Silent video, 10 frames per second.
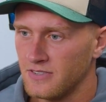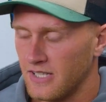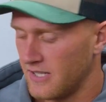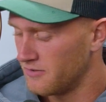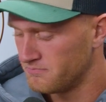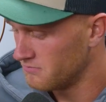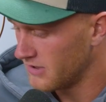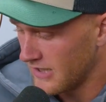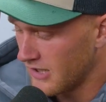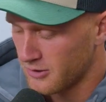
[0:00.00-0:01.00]
And
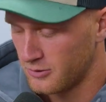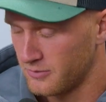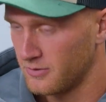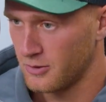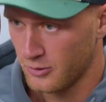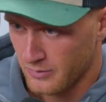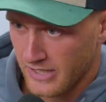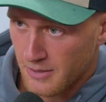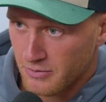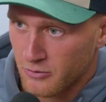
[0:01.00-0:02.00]
I couldn't be
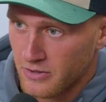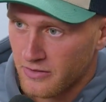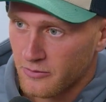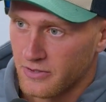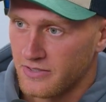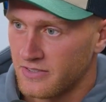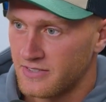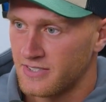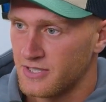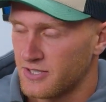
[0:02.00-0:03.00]
happier with the
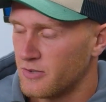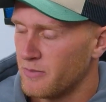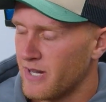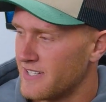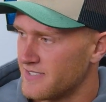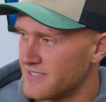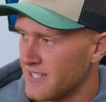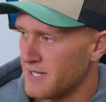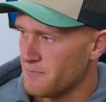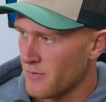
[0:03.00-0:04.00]
decision that we made as a
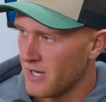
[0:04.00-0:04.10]
team.